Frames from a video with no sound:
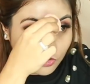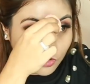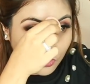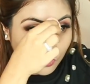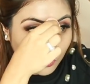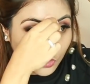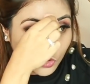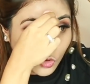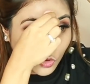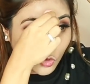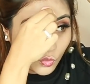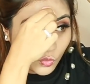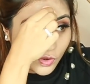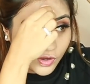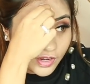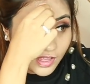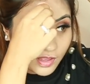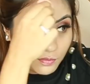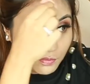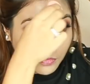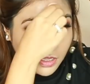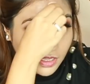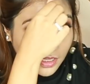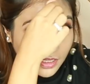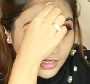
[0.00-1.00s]
you know what I
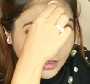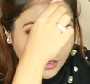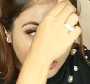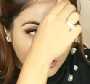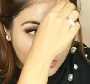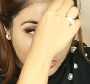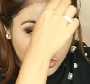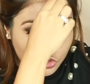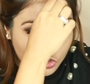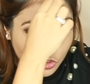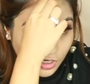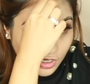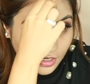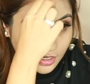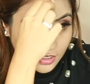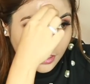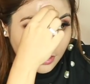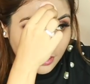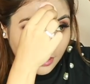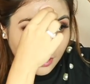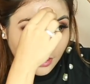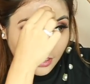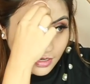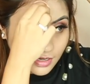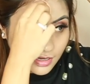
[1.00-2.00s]
mean, the struggle.
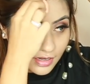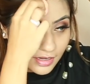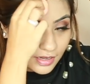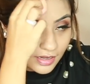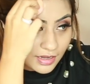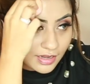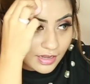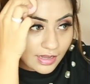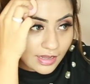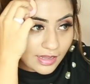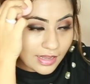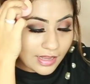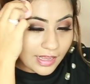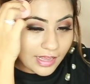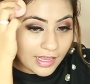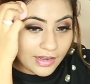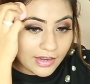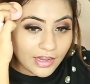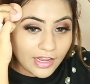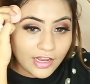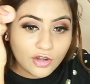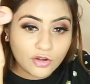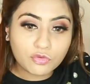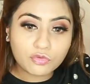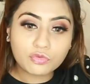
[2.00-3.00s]
And
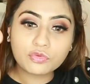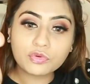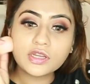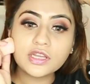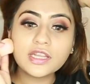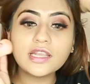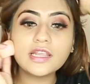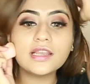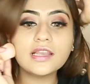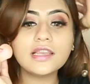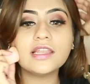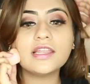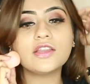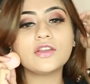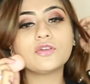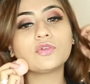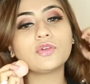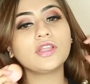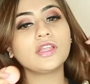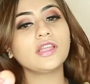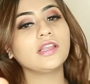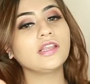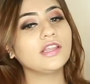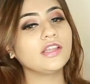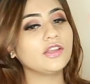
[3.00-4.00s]
I really,
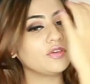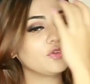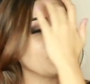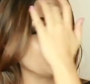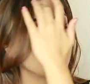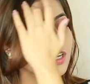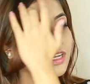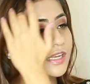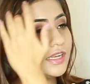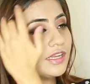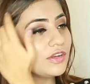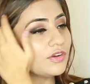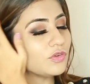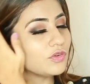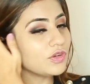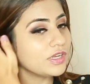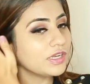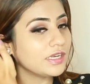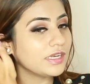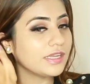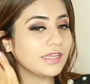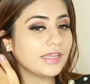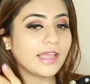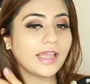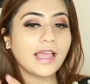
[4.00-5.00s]
really, really,
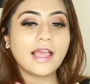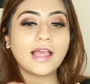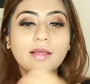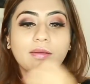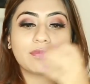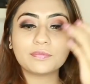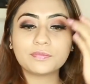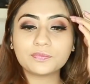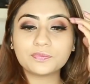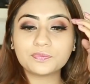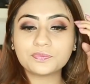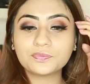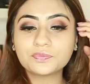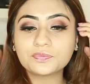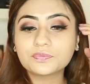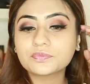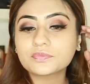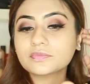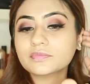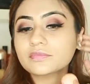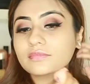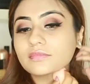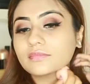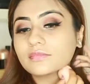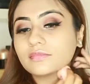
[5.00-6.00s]
really am
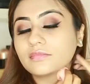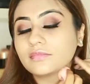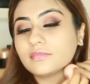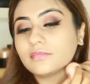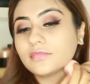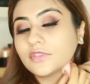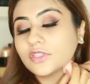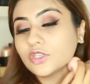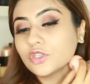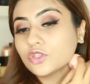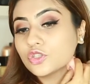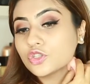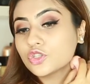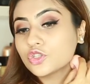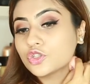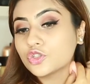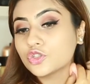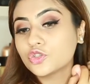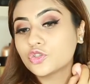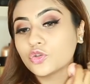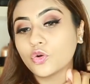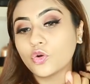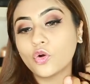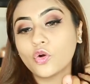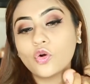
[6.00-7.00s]

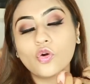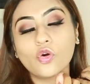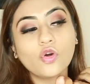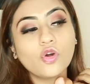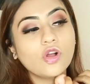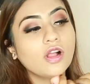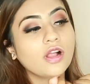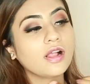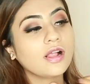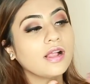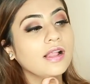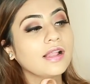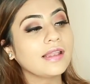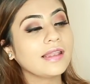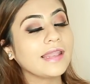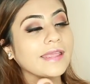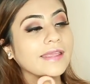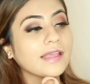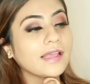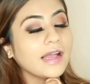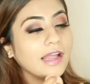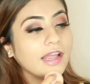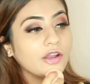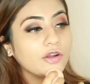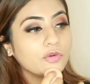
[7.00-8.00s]
so,
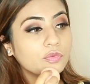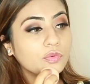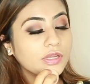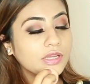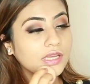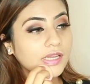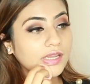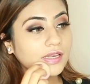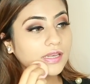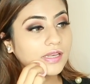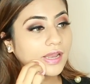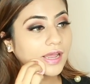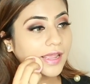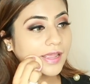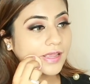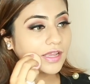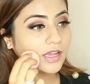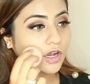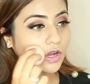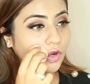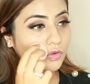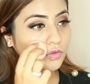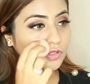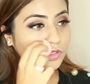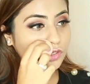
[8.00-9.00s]
like, I really like
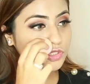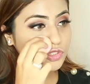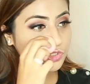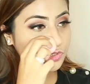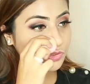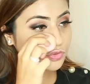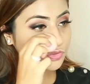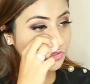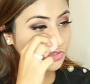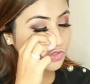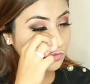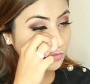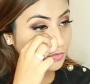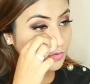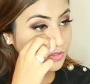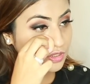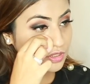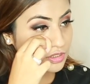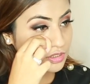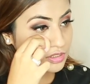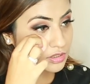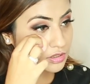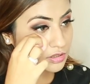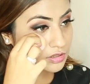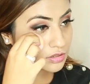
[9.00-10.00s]
how these
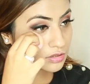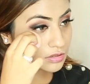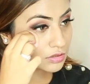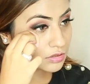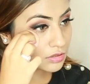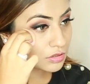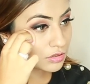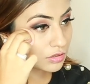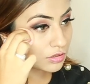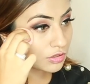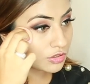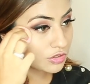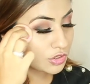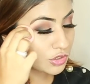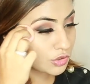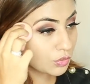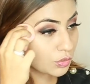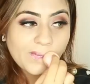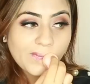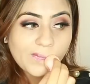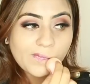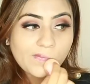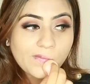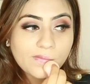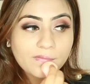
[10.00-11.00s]
YouTubers do
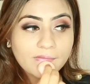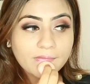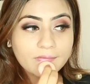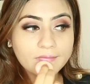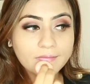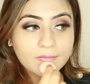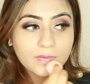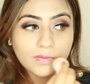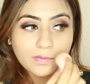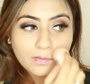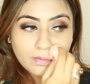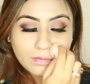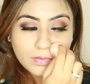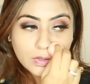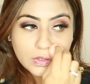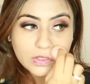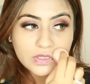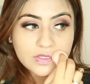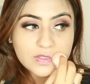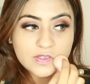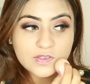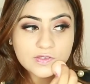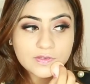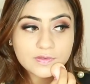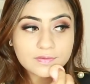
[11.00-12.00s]

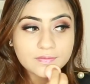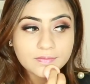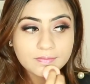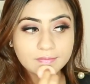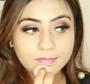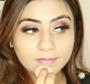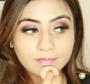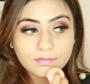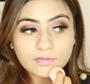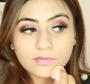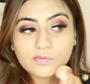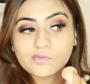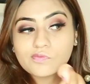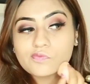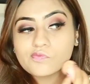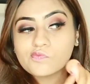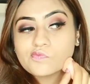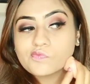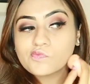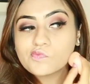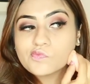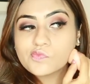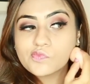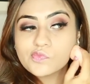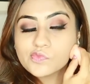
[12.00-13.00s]
because
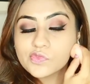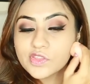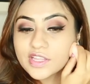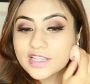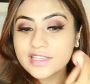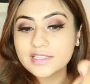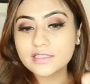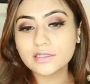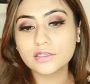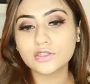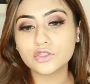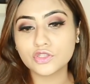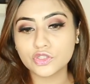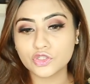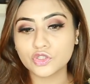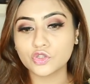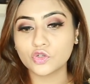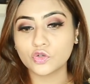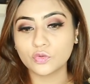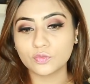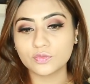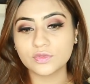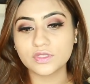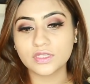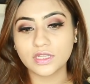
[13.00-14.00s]
this
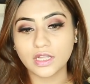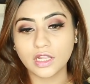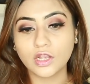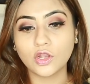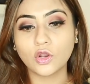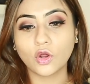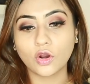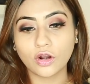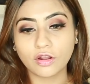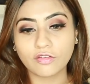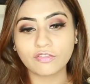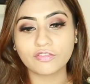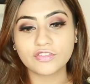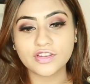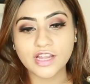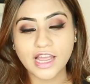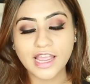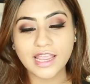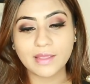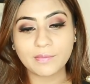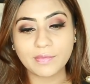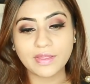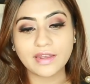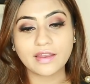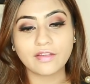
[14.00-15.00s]
consumes a lot of
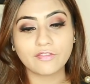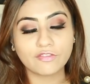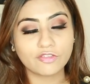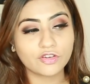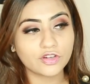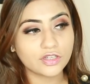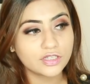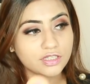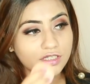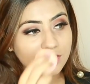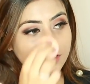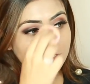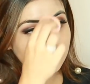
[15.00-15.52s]
time and effort.